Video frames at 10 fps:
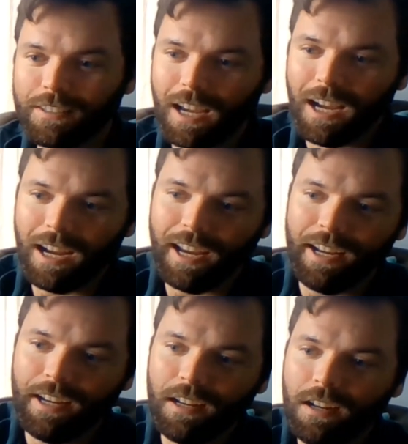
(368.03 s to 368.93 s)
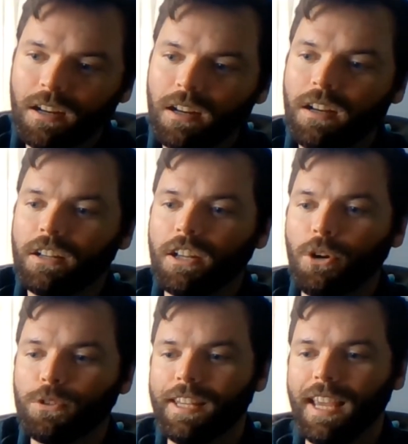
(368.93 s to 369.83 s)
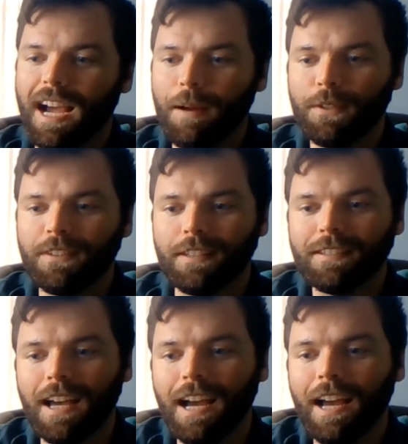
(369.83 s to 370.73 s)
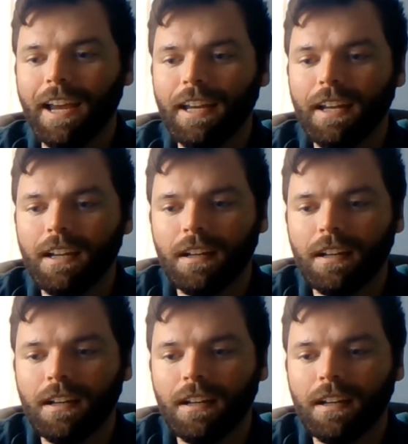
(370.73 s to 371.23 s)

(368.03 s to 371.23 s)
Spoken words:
is I go to the opposite side